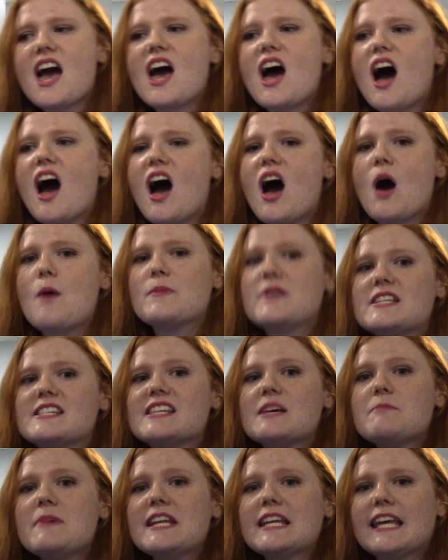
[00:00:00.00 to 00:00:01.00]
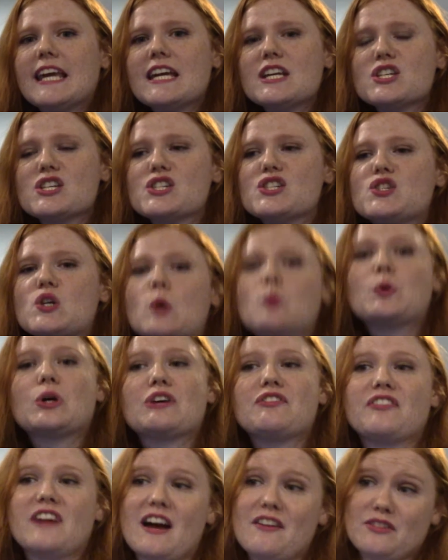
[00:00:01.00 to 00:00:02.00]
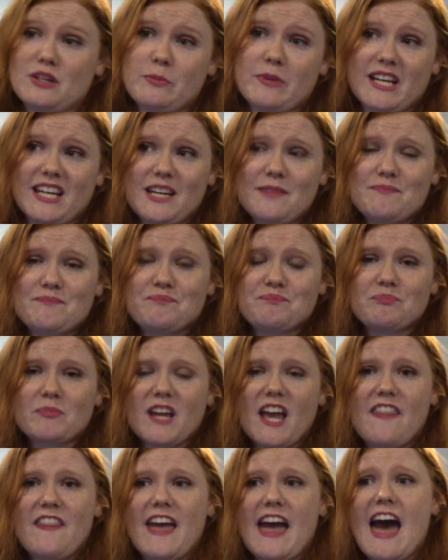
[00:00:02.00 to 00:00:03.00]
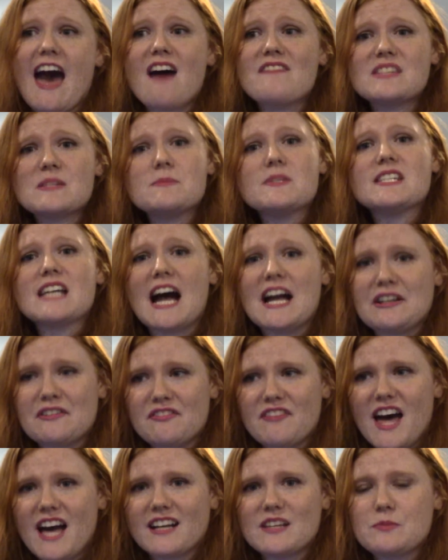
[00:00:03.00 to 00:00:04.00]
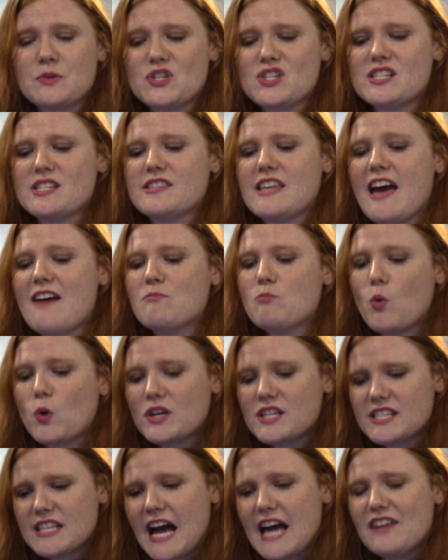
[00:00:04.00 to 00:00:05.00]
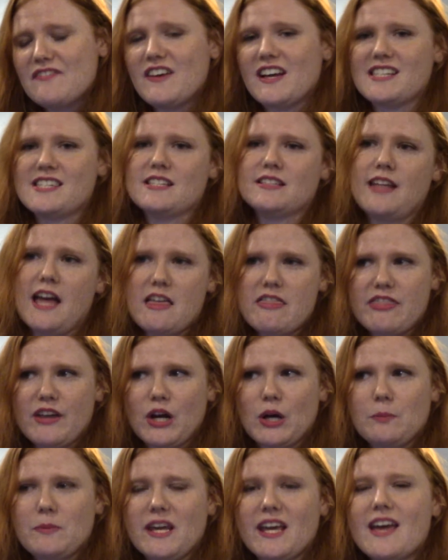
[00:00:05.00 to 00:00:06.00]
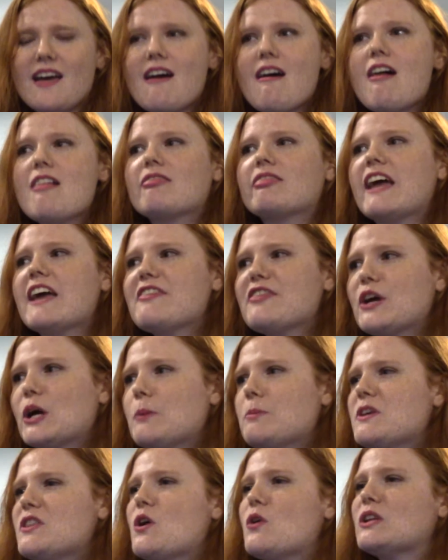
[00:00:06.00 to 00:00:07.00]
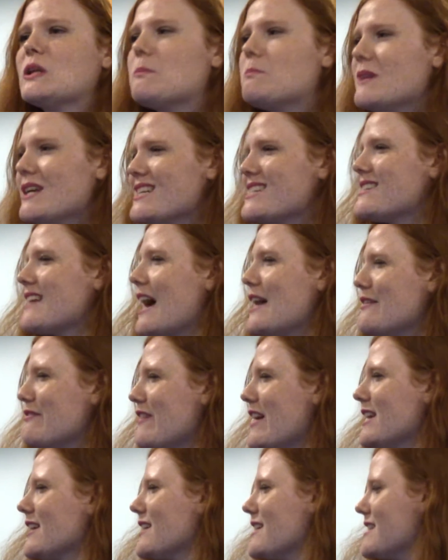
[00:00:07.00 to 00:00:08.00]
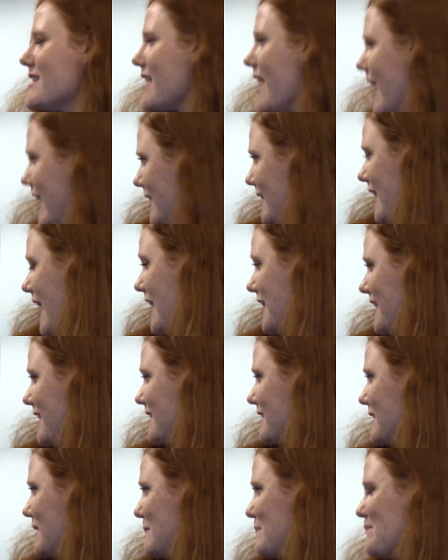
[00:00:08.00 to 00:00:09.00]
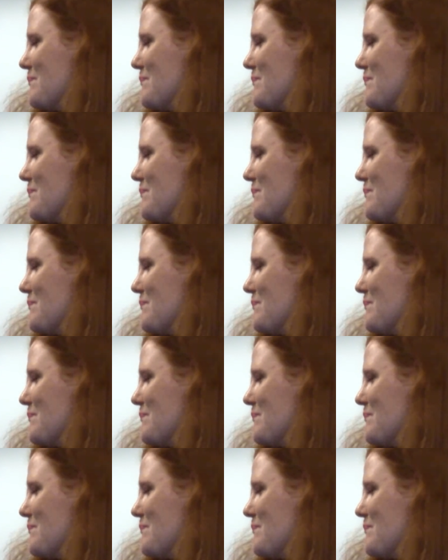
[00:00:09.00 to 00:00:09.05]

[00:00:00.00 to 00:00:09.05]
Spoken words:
Some medications don't work for everybody. And they have some side effects, which is they have more side effects than light therapy. Light therapy, the only big side effect is headaches,